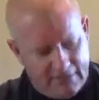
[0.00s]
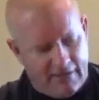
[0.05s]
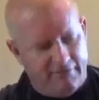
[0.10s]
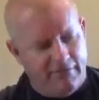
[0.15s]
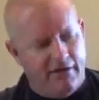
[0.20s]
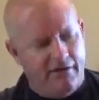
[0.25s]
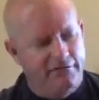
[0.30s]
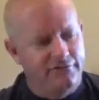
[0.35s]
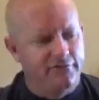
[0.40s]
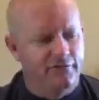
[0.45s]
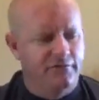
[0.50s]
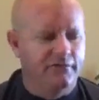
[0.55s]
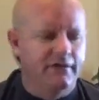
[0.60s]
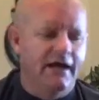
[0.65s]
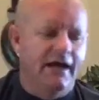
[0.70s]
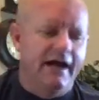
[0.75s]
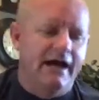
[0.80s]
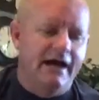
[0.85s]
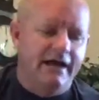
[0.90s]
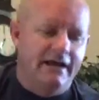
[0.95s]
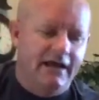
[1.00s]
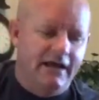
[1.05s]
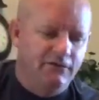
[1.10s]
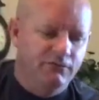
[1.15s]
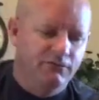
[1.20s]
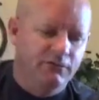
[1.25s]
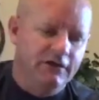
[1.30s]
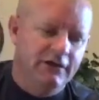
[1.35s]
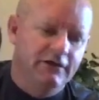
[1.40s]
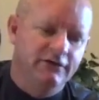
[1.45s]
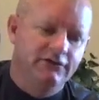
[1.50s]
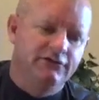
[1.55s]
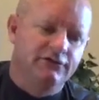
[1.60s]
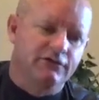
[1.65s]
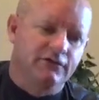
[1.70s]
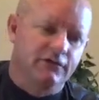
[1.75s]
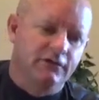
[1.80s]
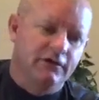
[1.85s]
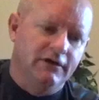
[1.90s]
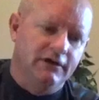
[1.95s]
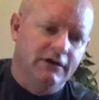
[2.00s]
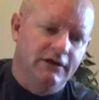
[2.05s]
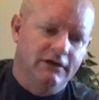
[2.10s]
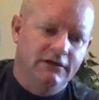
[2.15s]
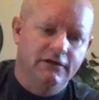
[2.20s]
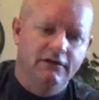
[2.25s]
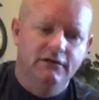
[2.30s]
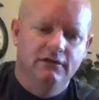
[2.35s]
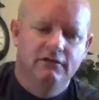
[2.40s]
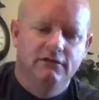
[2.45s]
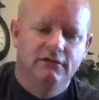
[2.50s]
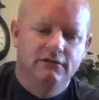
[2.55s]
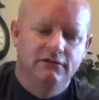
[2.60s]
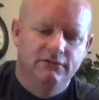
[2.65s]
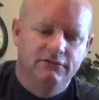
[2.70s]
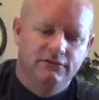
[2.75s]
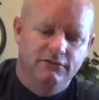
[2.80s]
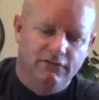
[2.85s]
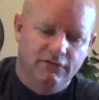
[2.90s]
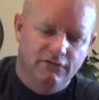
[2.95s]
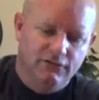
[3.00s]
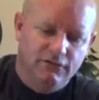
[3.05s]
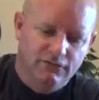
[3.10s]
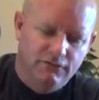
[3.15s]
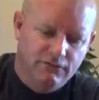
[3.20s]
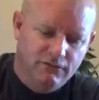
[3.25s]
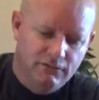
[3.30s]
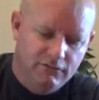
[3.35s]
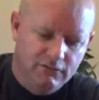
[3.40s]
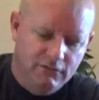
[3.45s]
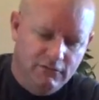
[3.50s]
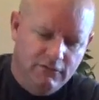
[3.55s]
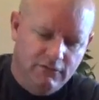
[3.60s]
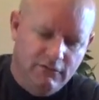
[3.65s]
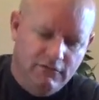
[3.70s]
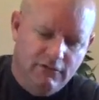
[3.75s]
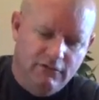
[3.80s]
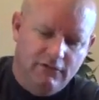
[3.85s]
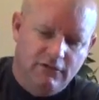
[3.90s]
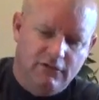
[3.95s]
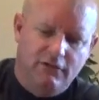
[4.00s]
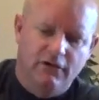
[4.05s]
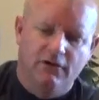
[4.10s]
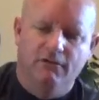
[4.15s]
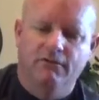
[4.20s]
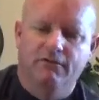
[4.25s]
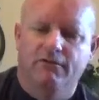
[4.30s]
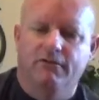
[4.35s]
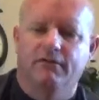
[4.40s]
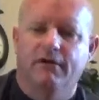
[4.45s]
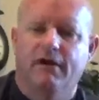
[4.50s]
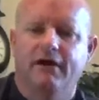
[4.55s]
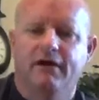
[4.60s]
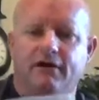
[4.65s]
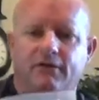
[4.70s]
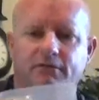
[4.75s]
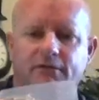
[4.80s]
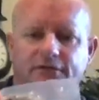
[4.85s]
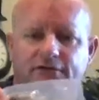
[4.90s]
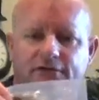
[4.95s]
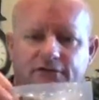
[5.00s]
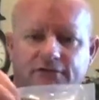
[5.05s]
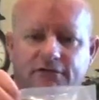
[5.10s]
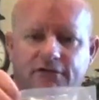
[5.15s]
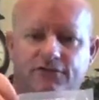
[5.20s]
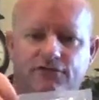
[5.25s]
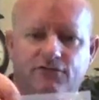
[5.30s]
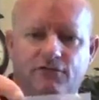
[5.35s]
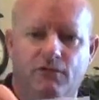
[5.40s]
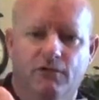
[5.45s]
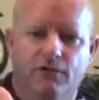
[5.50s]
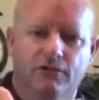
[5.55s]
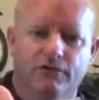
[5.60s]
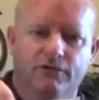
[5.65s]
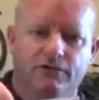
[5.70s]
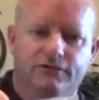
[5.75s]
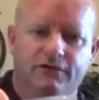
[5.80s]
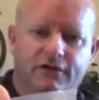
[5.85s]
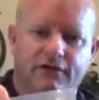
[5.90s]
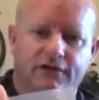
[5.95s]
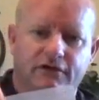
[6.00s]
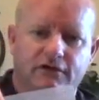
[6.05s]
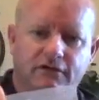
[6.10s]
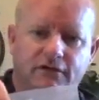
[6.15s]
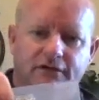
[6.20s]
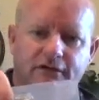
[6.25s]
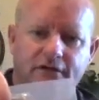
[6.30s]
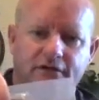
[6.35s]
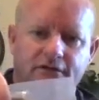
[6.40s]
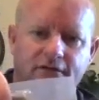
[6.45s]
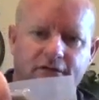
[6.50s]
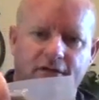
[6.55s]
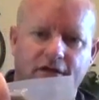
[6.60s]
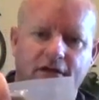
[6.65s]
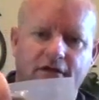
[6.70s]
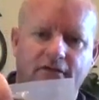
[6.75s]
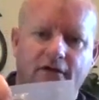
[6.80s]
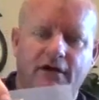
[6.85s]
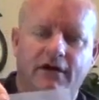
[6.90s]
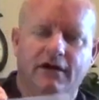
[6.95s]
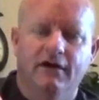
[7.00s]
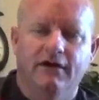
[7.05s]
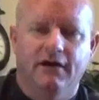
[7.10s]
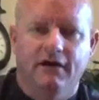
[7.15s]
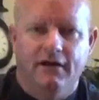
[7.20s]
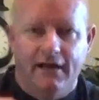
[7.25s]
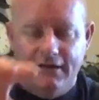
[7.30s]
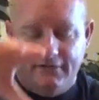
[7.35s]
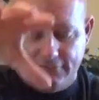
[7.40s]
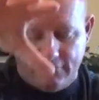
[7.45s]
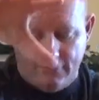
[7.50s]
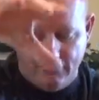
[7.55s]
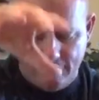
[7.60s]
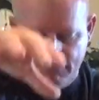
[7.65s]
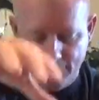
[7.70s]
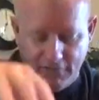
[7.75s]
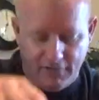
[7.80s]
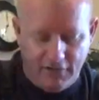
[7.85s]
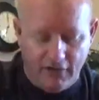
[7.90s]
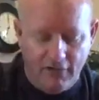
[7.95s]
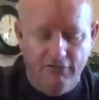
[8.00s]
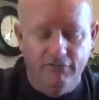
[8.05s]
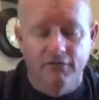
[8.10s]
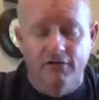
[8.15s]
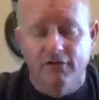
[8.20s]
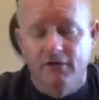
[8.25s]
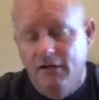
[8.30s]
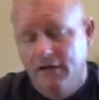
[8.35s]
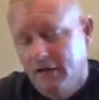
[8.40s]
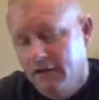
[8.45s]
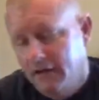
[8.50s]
I've also got a windscreen to go on right here, which is this squirrel tail looking thing right here. It'll actually fit over it.